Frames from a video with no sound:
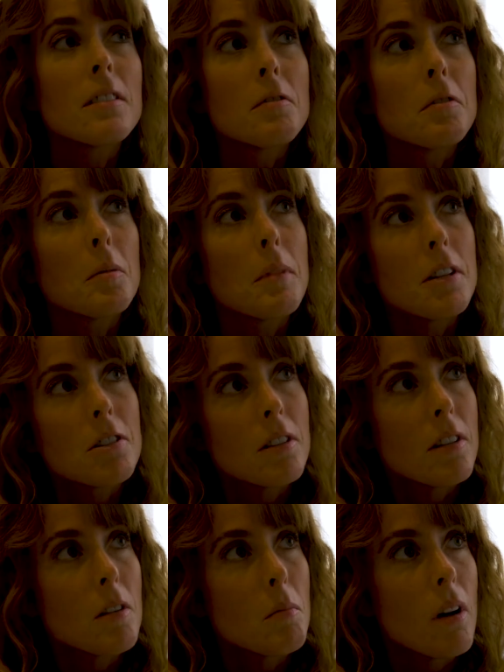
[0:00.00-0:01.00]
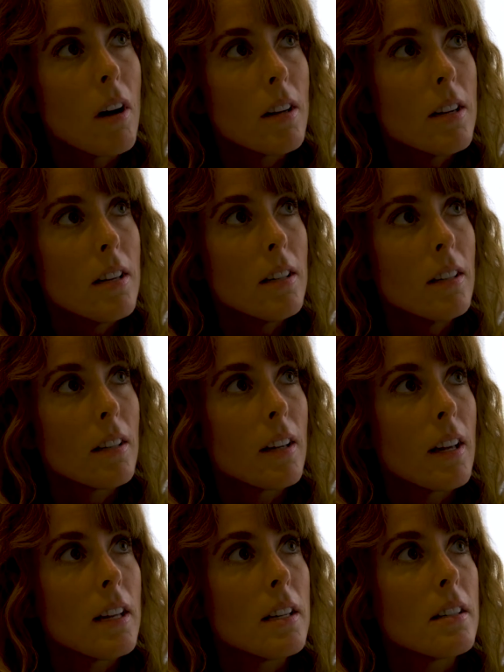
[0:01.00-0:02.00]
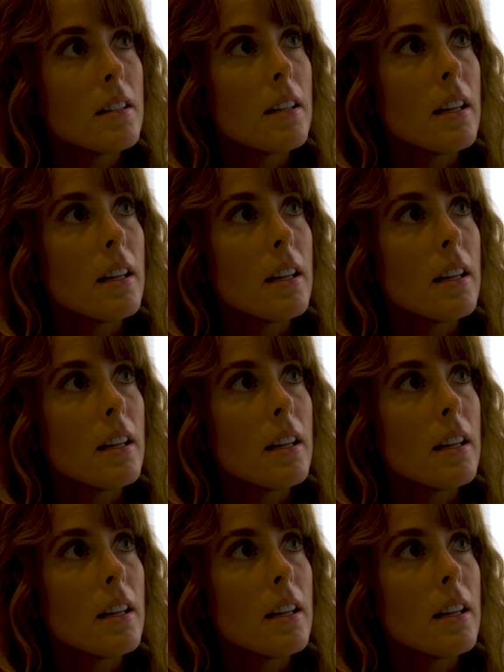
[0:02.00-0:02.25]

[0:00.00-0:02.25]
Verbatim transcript: inflammation in the body and it,